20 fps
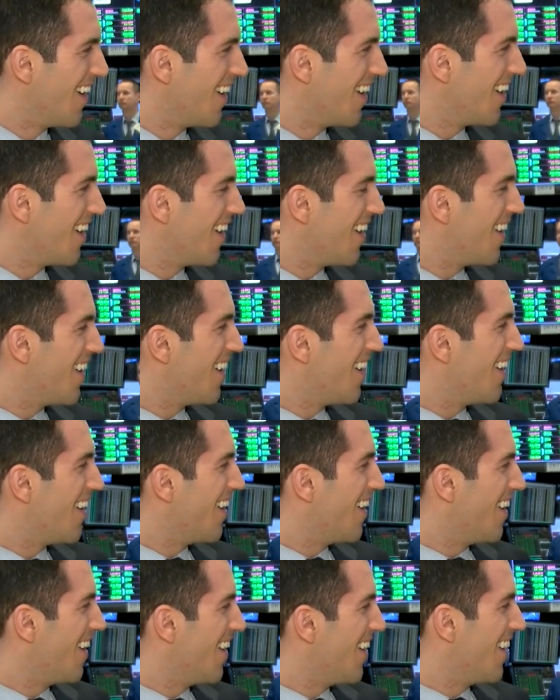
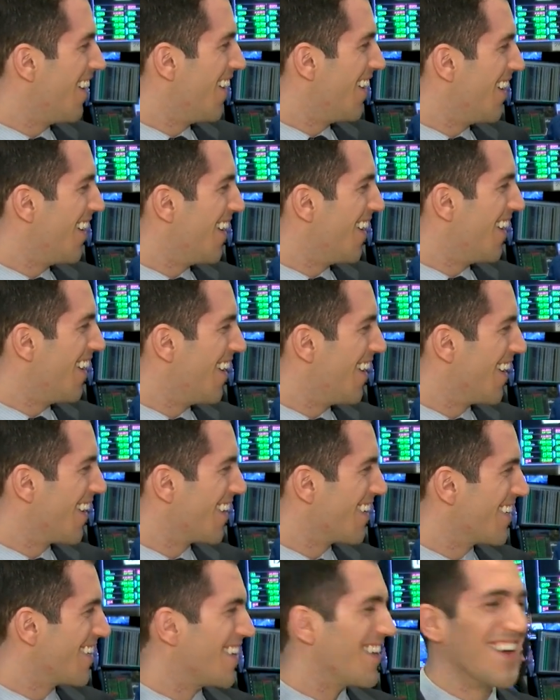
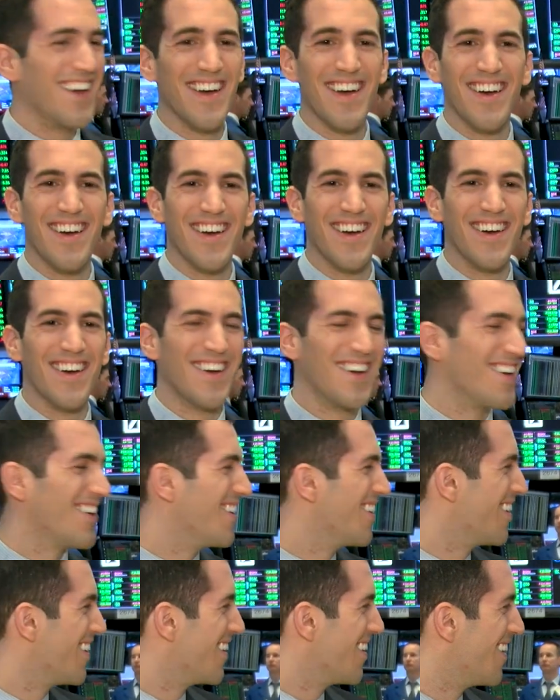
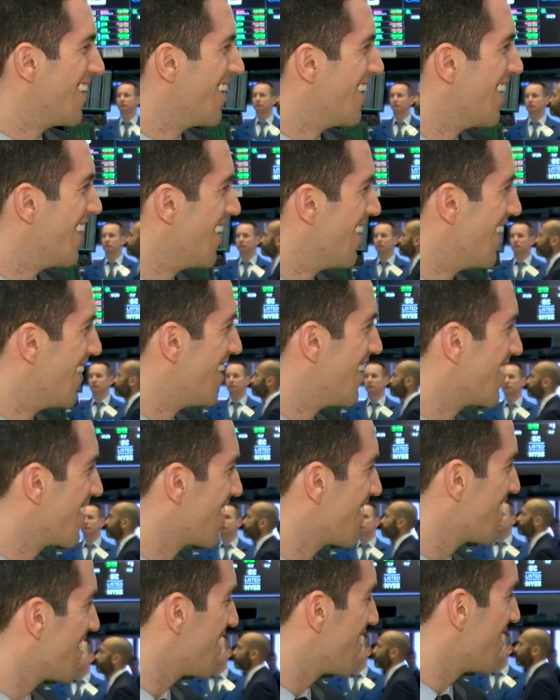
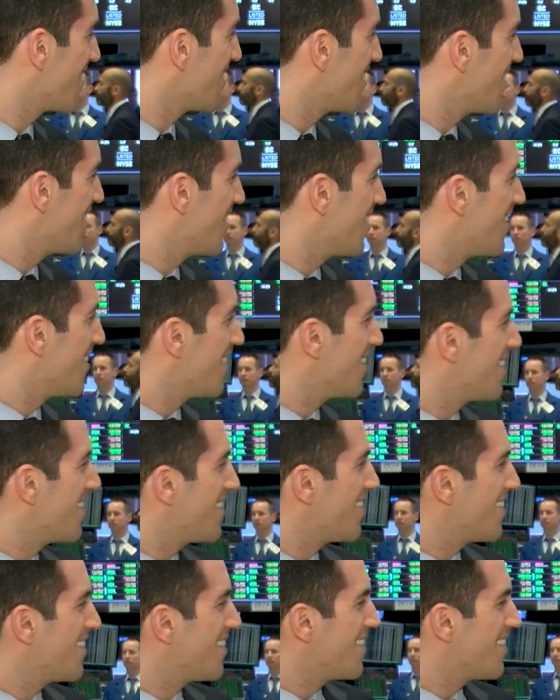
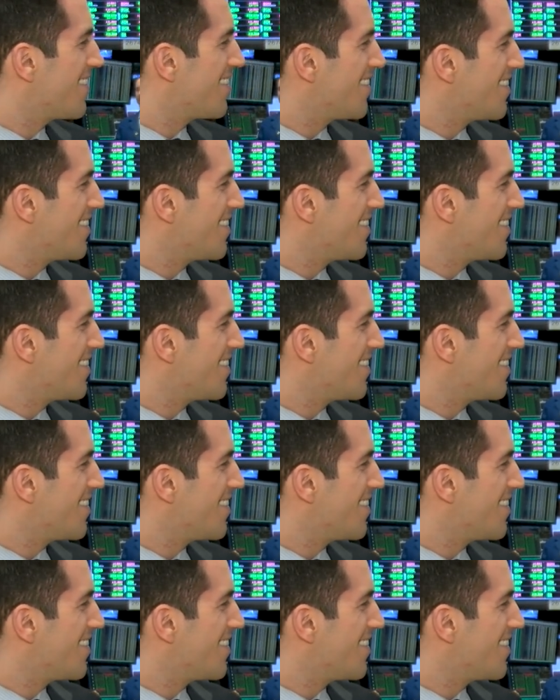(silent)